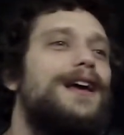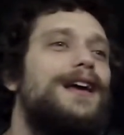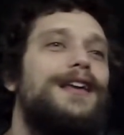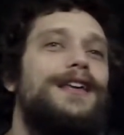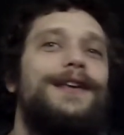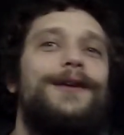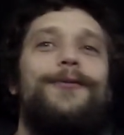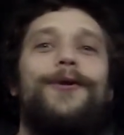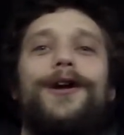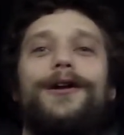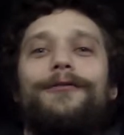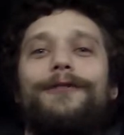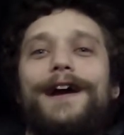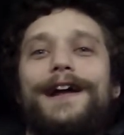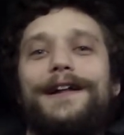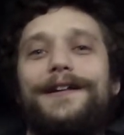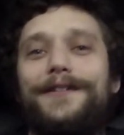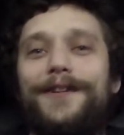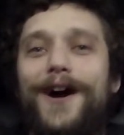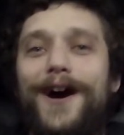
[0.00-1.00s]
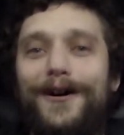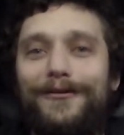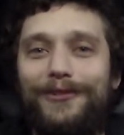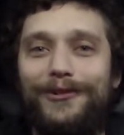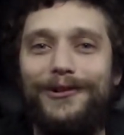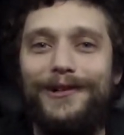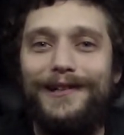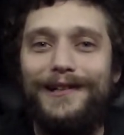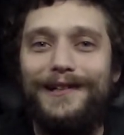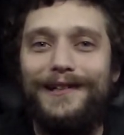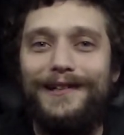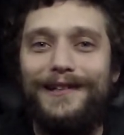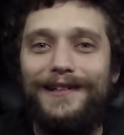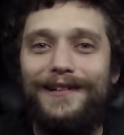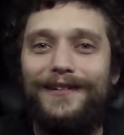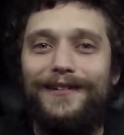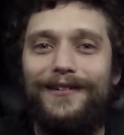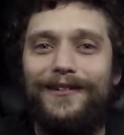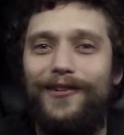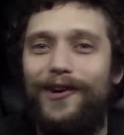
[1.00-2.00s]
You want to write a novel,
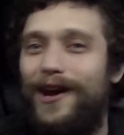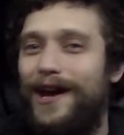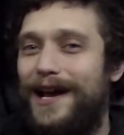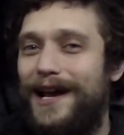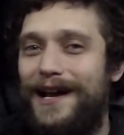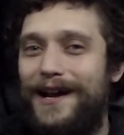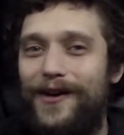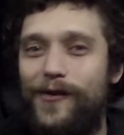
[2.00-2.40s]
right?